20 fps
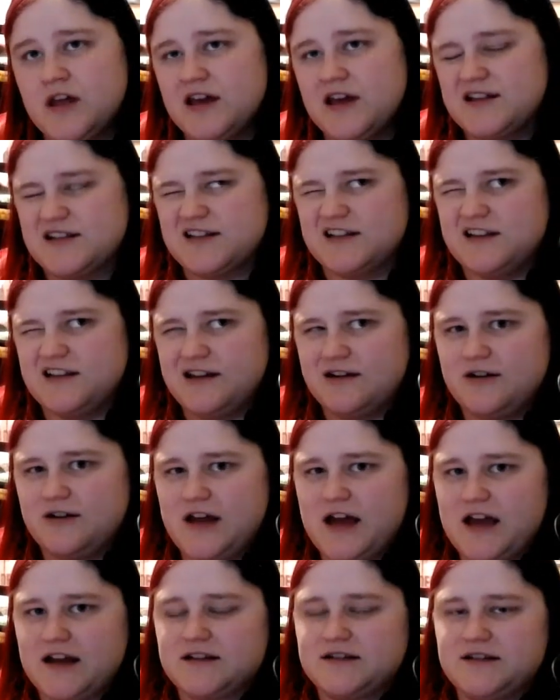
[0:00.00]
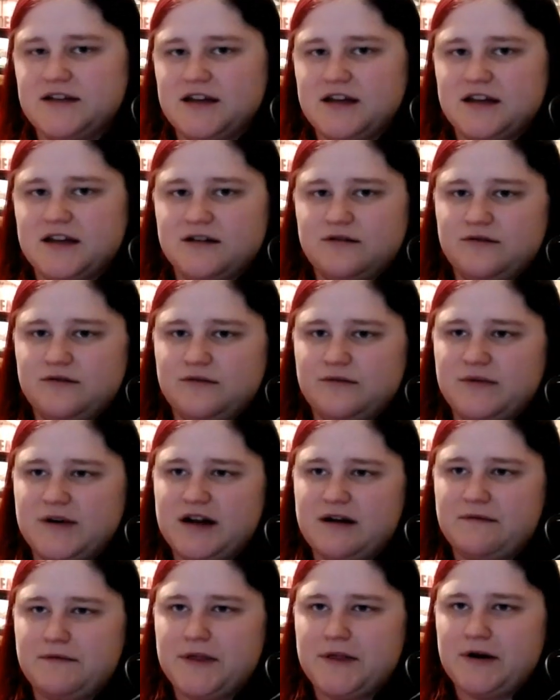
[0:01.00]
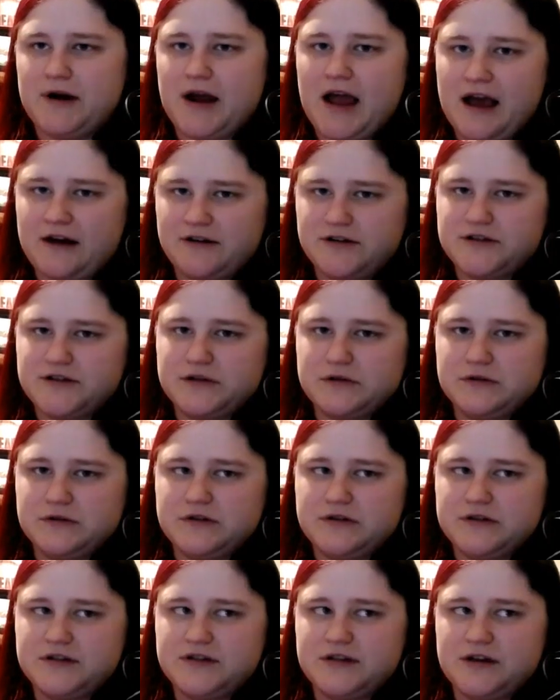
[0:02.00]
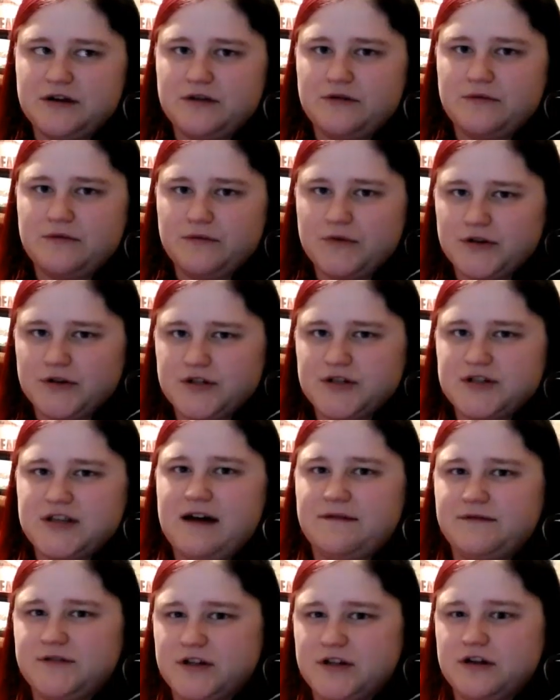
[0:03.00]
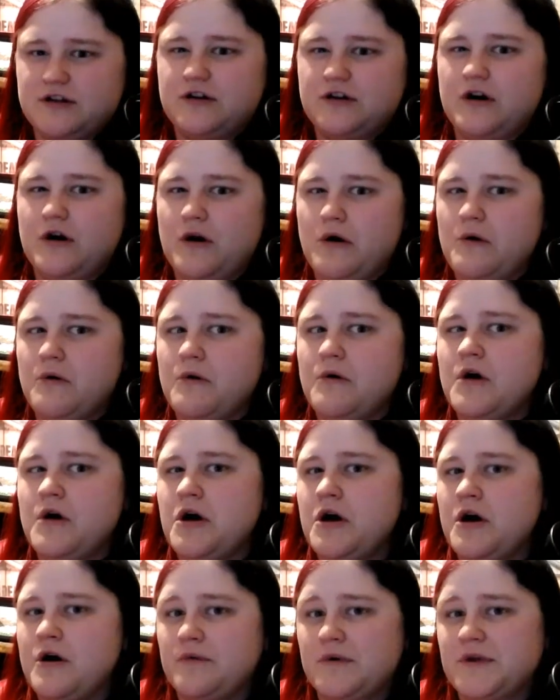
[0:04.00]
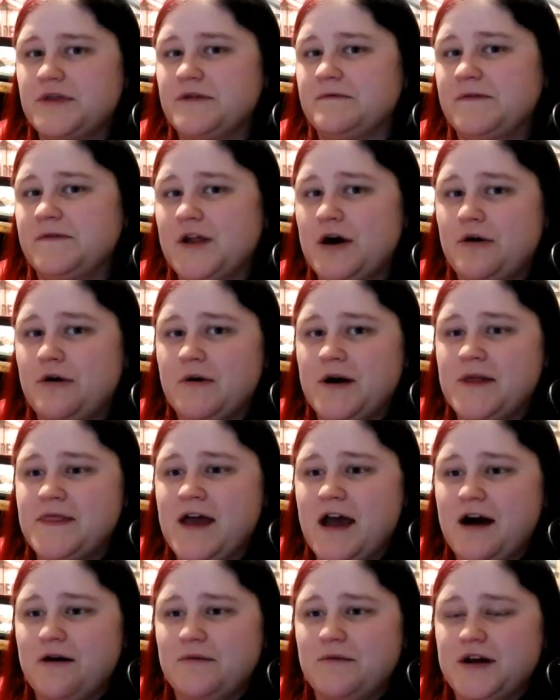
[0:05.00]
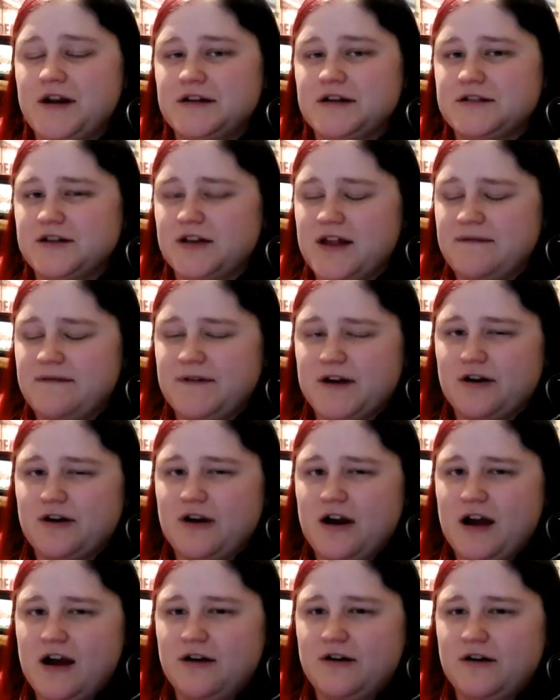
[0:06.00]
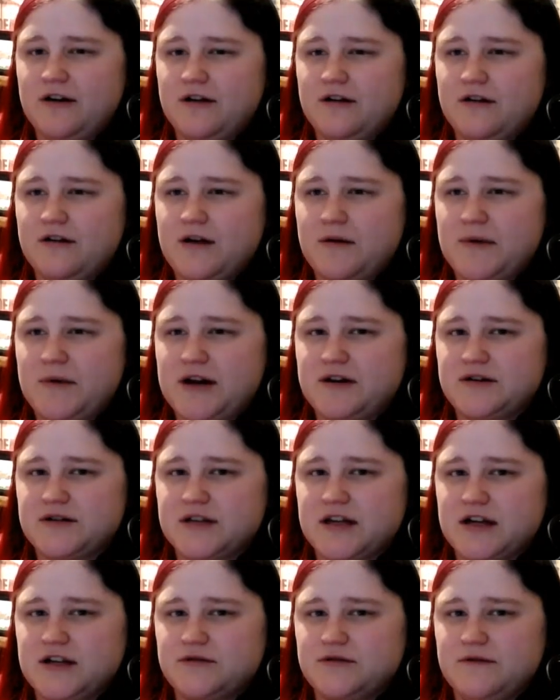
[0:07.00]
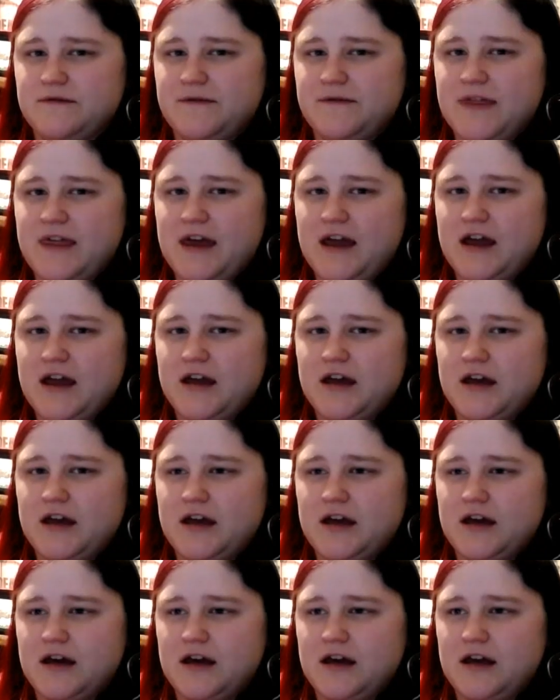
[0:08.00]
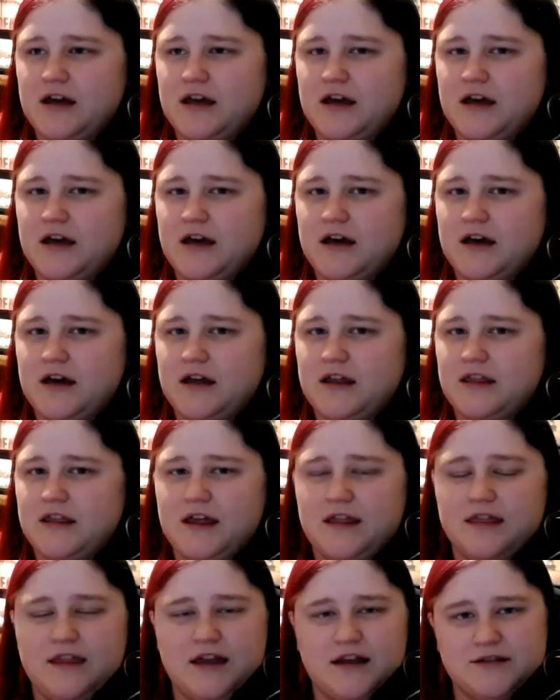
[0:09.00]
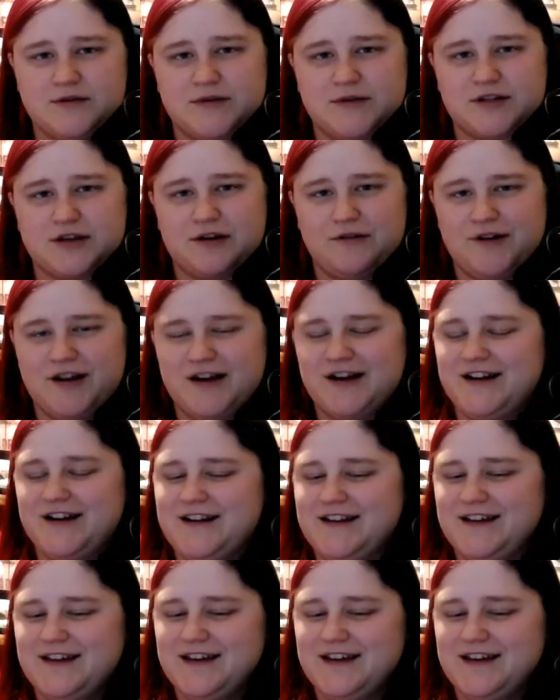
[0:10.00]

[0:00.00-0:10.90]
It's a little hectic whenever they're out of school, so we'll just have to go with the flow on that one until I figure out a better schedule for that. Yeah, that's what's going on.